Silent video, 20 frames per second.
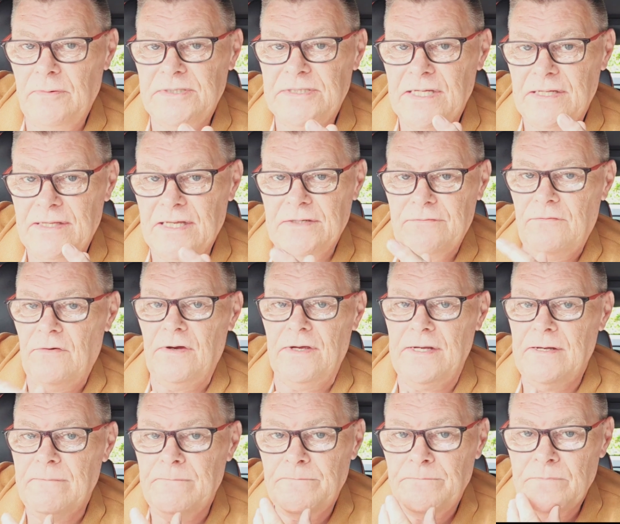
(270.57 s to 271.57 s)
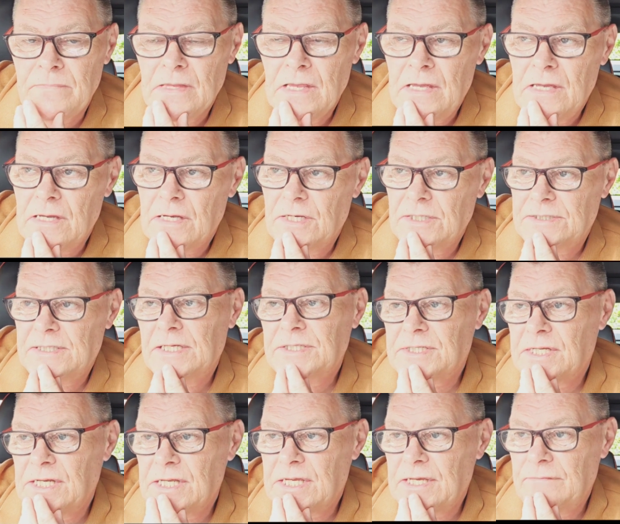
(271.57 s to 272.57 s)
I would say that's fine, because
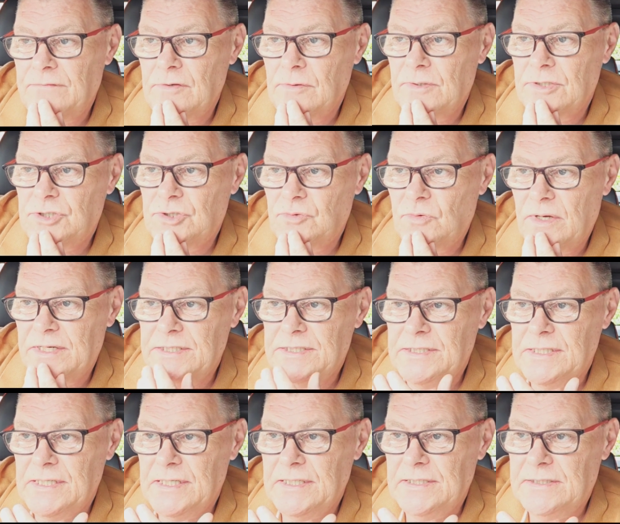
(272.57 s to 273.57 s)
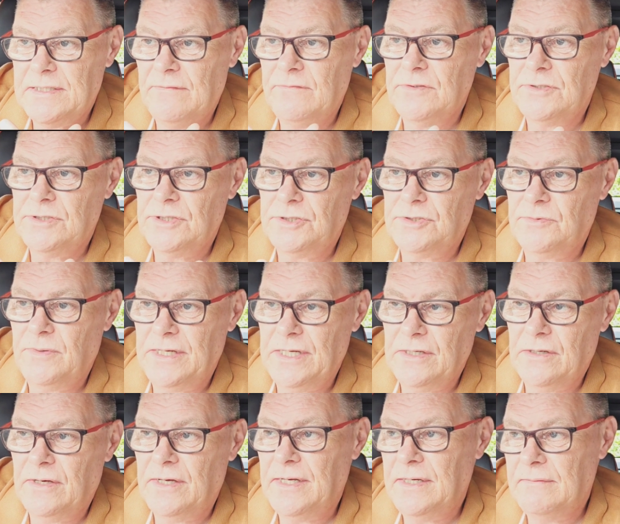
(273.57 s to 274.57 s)
that's going to give you a 27 to
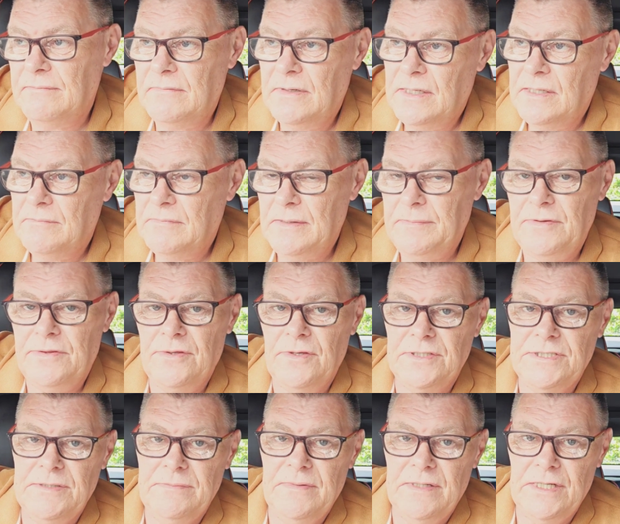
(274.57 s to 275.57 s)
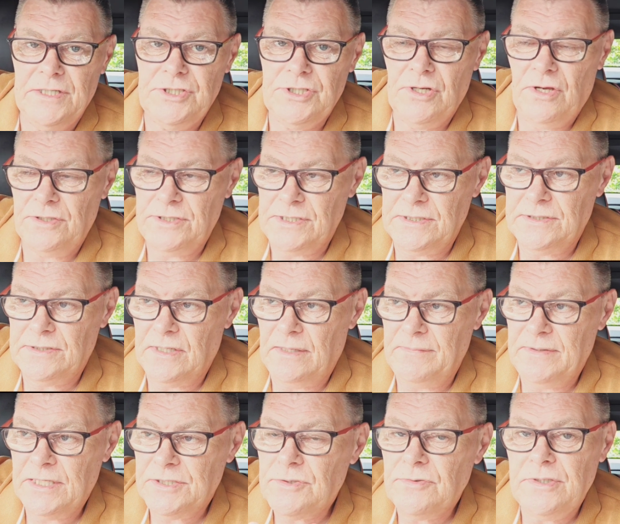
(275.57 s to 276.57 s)
29, maybe 30-minute charging
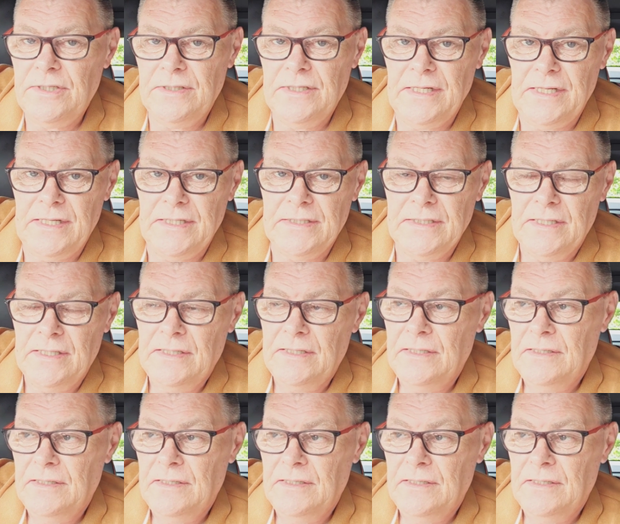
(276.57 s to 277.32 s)
time, and that's all you need.